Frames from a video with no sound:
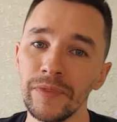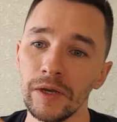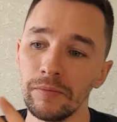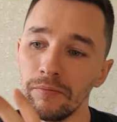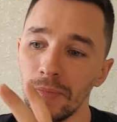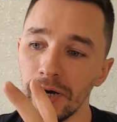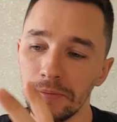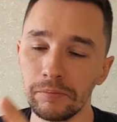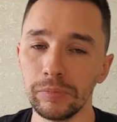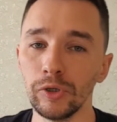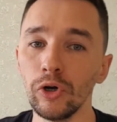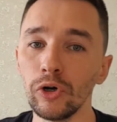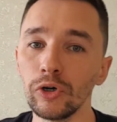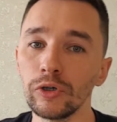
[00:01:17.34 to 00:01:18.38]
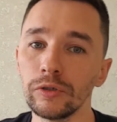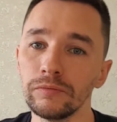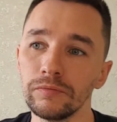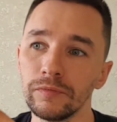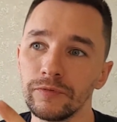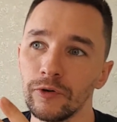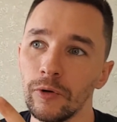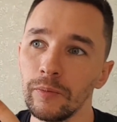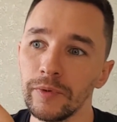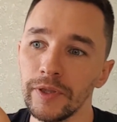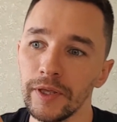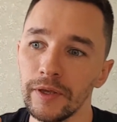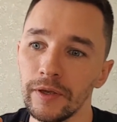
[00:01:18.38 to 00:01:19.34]
my blog from
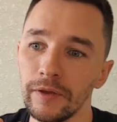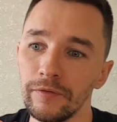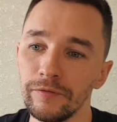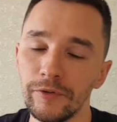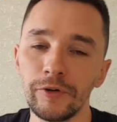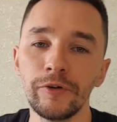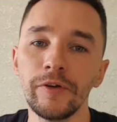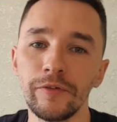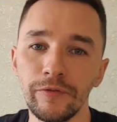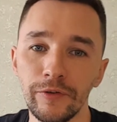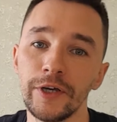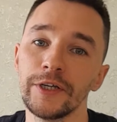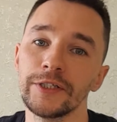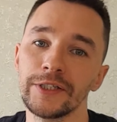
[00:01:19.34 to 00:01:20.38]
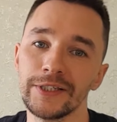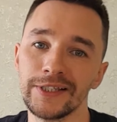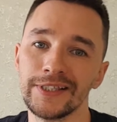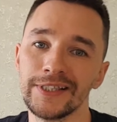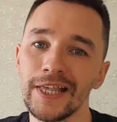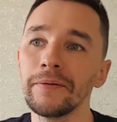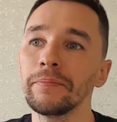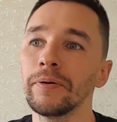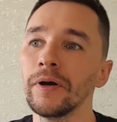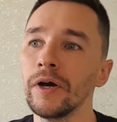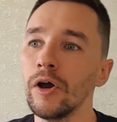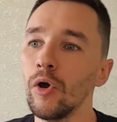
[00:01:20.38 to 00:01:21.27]
the very first step,